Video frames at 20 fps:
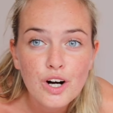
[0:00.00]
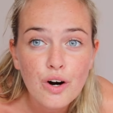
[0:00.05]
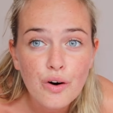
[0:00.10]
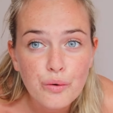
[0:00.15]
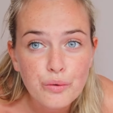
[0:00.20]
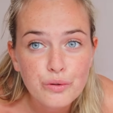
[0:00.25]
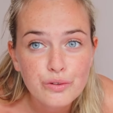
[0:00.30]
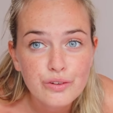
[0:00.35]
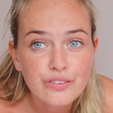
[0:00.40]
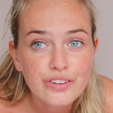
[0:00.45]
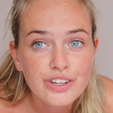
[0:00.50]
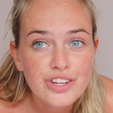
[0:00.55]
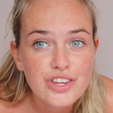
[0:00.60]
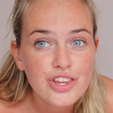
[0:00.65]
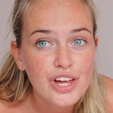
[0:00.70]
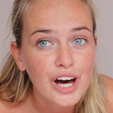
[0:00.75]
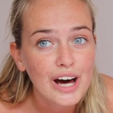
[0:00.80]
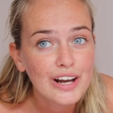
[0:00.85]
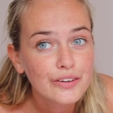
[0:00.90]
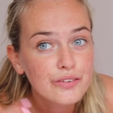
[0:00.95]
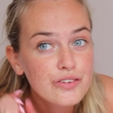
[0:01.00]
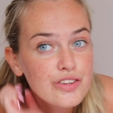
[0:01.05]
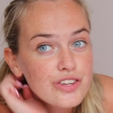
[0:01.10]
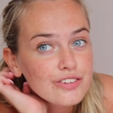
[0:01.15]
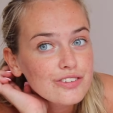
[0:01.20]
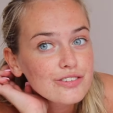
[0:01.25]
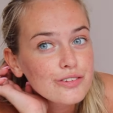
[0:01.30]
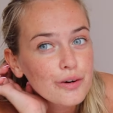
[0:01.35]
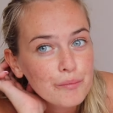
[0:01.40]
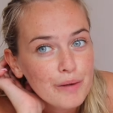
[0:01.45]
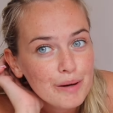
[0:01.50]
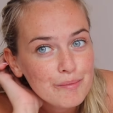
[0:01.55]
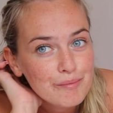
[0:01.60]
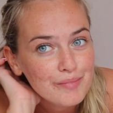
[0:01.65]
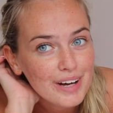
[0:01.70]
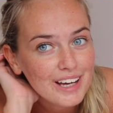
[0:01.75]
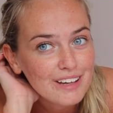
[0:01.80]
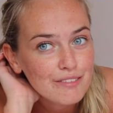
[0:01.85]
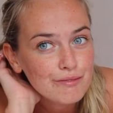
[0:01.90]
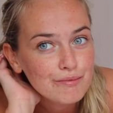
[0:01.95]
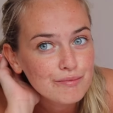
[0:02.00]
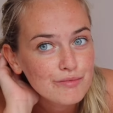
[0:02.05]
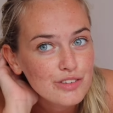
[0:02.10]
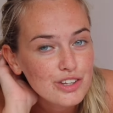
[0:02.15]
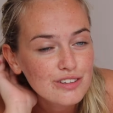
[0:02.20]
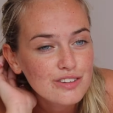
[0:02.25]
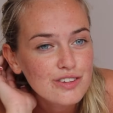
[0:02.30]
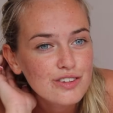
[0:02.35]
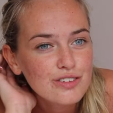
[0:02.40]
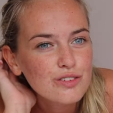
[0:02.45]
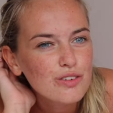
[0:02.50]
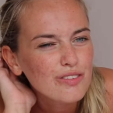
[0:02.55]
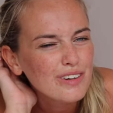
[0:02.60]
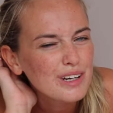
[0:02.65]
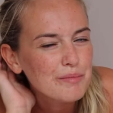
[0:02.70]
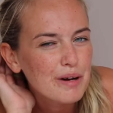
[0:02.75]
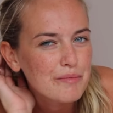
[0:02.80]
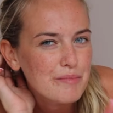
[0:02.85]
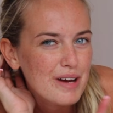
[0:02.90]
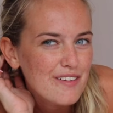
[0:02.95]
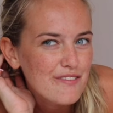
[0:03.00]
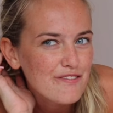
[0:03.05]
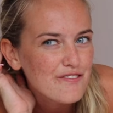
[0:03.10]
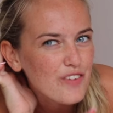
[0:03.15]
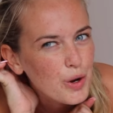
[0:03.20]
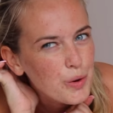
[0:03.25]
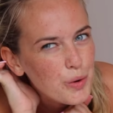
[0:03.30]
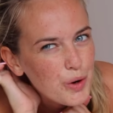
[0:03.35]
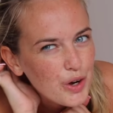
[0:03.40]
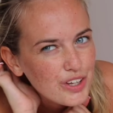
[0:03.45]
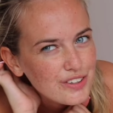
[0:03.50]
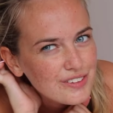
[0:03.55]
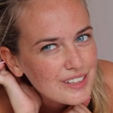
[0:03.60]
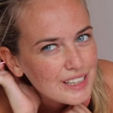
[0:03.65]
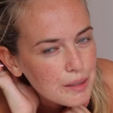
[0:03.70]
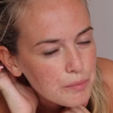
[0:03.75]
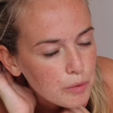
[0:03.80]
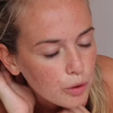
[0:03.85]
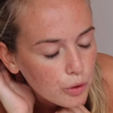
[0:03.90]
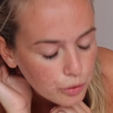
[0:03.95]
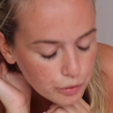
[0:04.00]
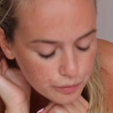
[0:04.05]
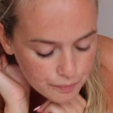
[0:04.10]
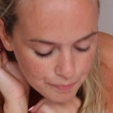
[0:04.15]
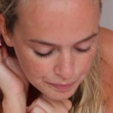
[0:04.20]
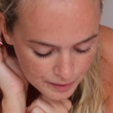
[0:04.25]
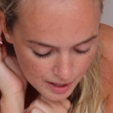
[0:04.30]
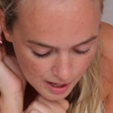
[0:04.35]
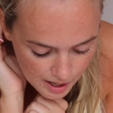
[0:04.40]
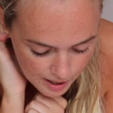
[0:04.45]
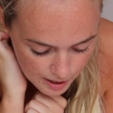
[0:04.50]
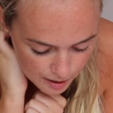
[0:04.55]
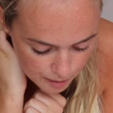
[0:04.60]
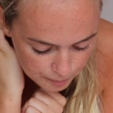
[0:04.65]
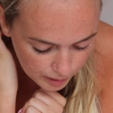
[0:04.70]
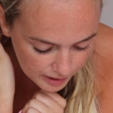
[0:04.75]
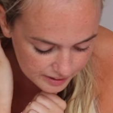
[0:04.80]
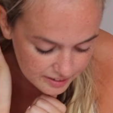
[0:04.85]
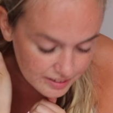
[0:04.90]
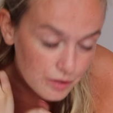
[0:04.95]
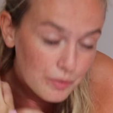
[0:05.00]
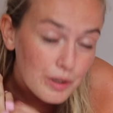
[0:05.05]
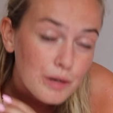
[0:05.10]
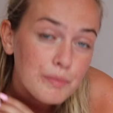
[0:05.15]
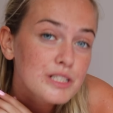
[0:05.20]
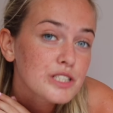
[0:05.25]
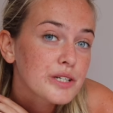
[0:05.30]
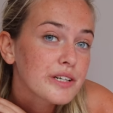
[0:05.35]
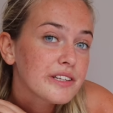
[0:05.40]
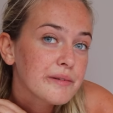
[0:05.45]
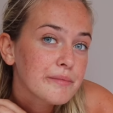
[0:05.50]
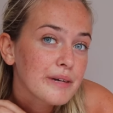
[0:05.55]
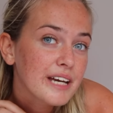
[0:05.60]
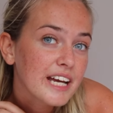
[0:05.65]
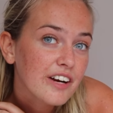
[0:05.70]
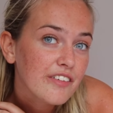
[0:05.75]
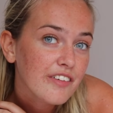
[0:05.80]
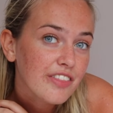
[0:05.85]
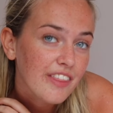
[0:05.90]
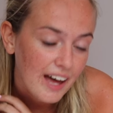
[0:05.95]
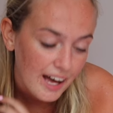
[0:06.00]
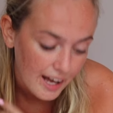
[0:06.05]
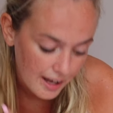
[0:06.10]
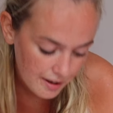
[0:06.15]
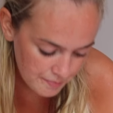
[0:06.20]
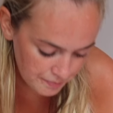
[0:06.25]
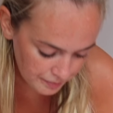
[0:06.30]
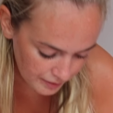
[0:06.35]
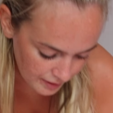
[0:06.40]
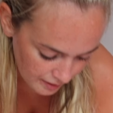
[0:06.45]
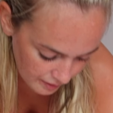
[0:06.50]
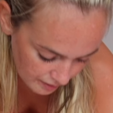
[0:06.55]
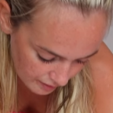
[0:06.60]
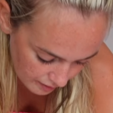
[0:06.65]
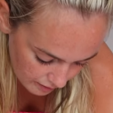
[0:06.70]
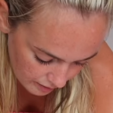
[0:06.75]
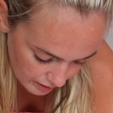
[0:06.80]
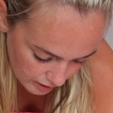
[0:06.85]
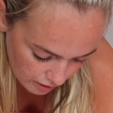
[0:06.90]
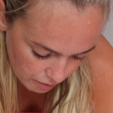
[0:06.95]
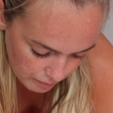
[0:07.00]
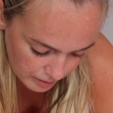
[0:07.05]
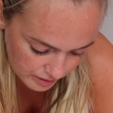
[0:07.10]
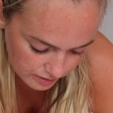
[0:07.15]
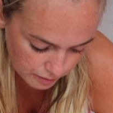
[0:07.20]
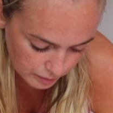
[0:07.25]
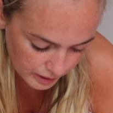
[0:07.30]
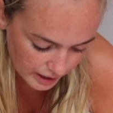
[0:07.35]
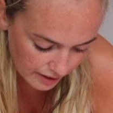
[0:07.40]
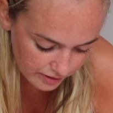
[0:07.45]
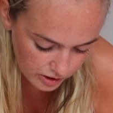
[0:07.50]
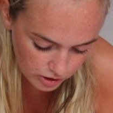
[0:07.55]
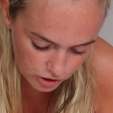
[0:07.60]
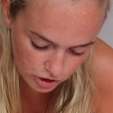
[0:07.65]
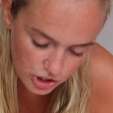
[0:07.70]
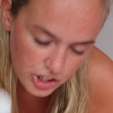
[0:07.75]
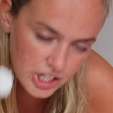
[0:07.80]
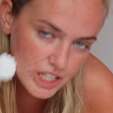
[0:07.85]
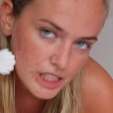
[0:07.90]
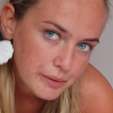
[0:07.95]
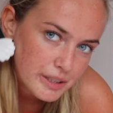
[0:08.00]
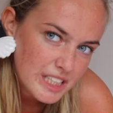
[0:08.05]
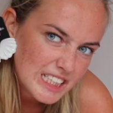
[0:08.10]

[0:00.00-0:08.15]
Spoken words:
hauls on this channel, which is not my main focus anymore. But I still will be doing them here and there. I can't wait to get these shell